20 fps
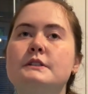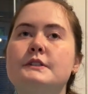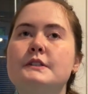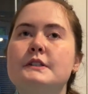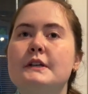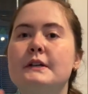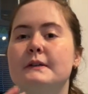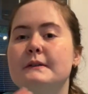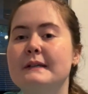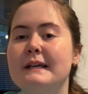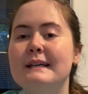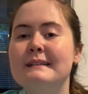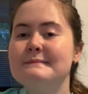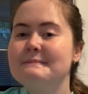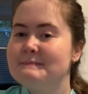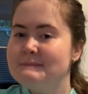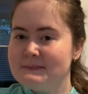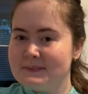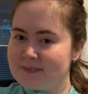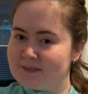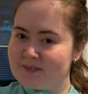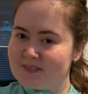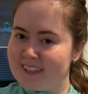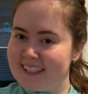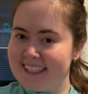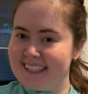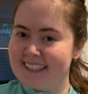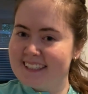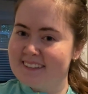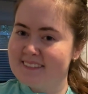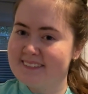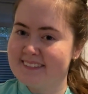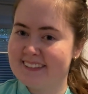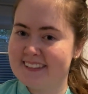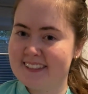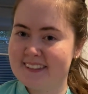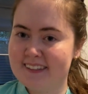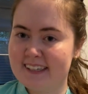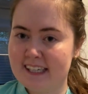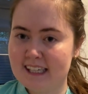So yeah, I'm really looking forward
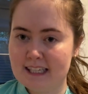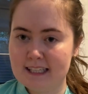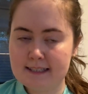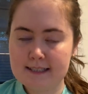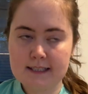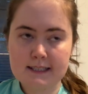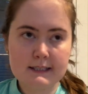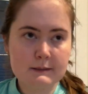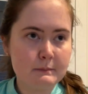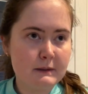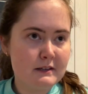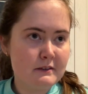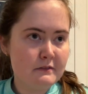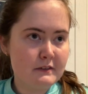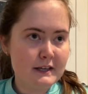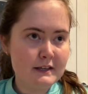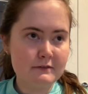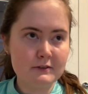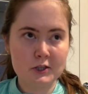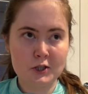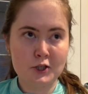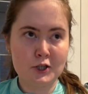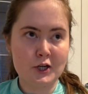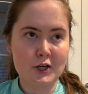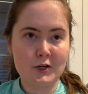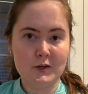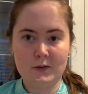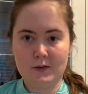to it. It's my favourite show